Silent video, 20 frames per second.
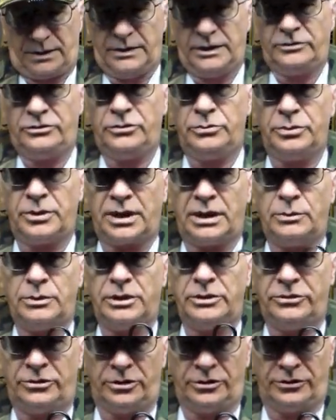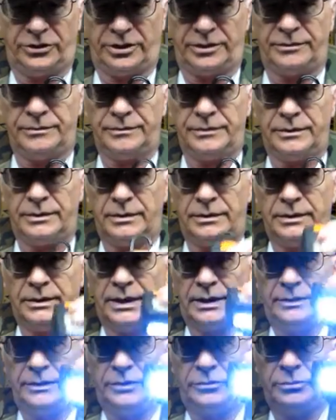This is what I was using.
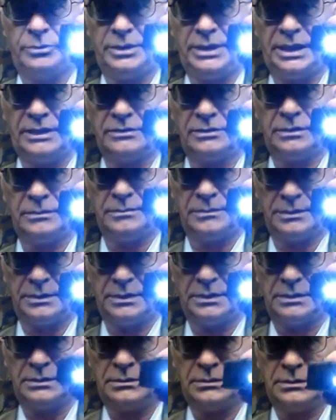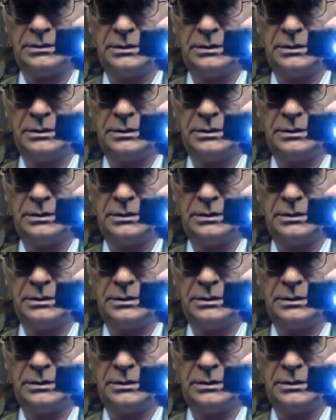Now, this one has the